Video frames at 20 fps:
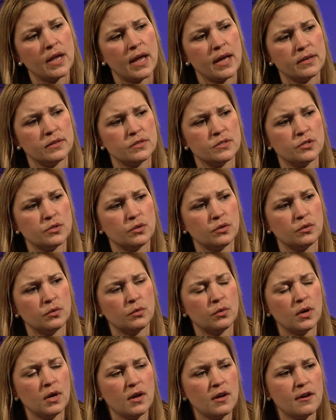and
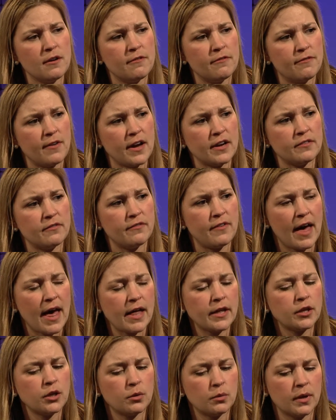to find
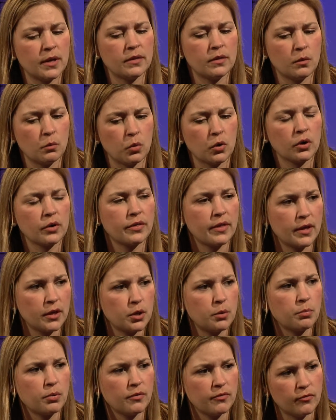value in the work that
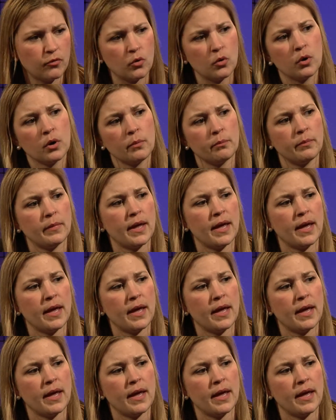you perform.